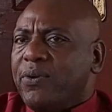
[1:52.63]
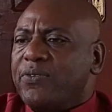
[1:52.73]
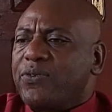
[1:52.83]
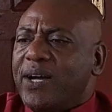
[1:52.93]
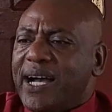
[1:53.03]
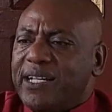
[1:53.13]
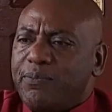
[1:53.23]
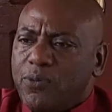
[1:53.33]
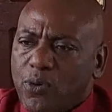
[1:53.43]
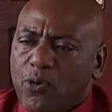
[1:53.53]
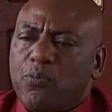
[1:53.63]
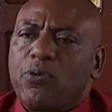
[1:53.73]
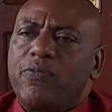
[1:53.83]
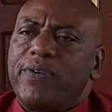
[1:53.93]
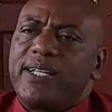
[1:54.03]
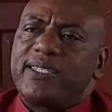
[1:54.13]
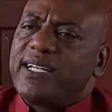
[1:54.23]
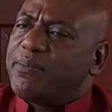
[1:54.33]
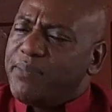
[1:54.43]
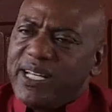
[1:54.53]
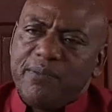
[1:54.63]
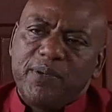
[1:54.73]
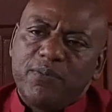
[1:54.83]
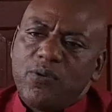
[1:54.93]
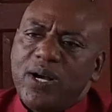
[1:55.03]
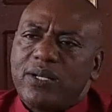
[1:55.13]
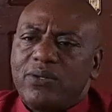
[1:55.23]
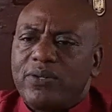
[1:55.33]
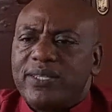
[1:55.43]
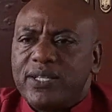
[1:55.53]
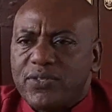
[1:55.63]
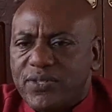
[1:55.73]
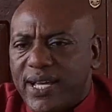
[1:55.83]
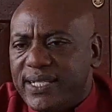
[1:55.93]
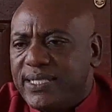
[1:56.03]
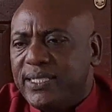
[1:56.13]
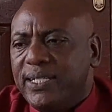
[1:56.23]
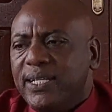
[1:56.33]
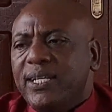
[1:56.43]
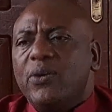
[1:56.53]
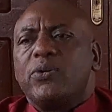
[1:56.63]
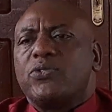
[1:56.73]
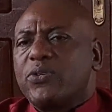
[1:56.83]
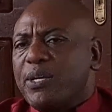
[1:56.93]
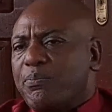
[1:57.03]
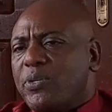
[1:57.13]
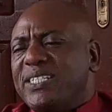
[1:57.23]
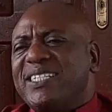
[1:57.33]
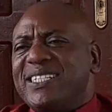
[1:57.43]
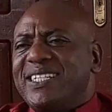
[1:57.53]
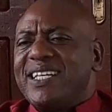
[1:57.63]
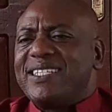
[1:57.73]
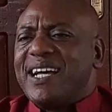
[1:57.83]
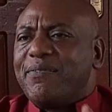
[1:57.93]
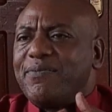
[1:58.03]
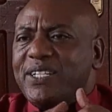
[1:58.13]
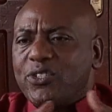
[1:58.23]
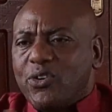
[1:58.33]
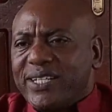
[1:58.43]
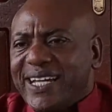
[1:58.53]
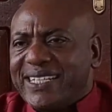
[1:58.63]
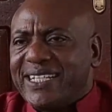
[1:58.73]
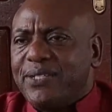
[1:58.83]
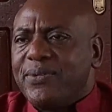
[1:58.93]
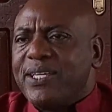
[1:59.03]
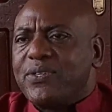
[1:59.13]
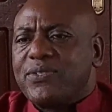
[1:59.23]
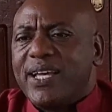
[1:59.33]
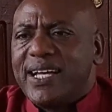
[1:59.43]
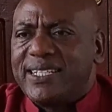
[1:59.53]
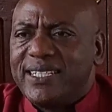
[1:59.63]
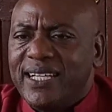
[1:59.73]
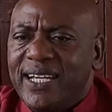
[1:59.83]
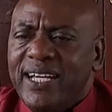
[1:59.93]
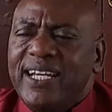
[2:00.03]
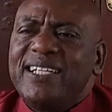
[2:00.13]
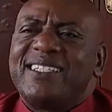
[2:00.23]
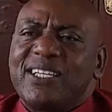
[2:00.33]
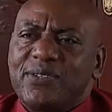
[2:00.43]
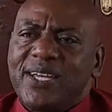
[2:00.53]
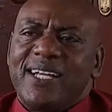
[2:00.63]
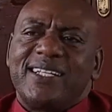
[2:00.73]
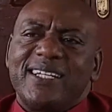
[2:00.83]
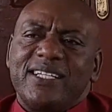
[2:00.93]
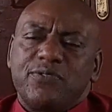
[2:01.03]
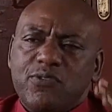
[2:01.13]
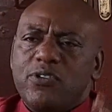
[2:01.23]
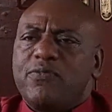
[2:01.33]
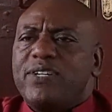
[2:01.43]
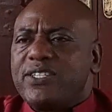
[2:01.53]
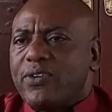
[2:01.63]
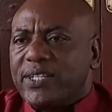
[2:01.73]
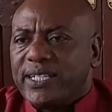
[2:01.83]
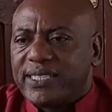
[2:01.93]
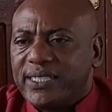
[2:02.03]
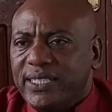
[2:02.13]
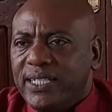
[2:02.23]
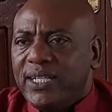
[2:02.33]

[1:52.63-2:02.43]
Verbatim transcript: we also had rogue prophets and many people who are rogue in the society. Also, the politicians have disconnected with the society. It's a society that is full of disconnect.